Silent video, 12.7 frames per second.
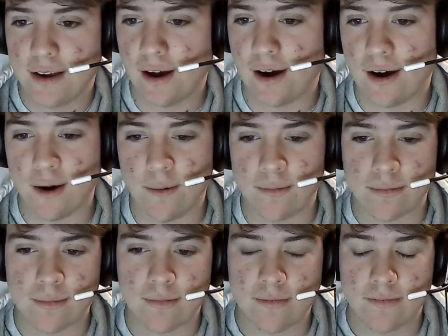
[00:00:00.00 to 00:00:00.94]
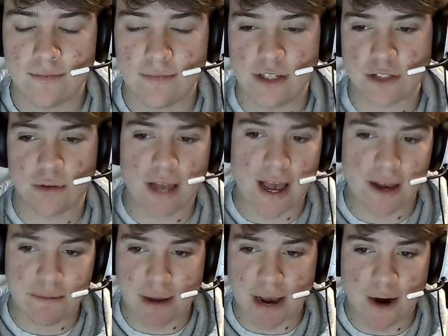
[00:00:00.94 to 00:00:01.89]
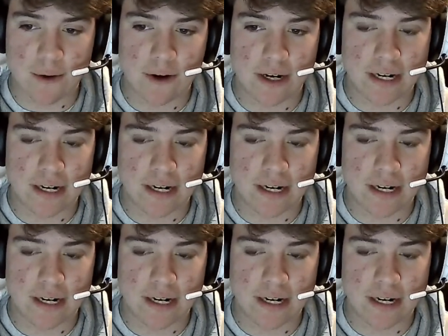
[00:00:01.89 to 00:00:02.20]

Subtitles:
Right. This would add power,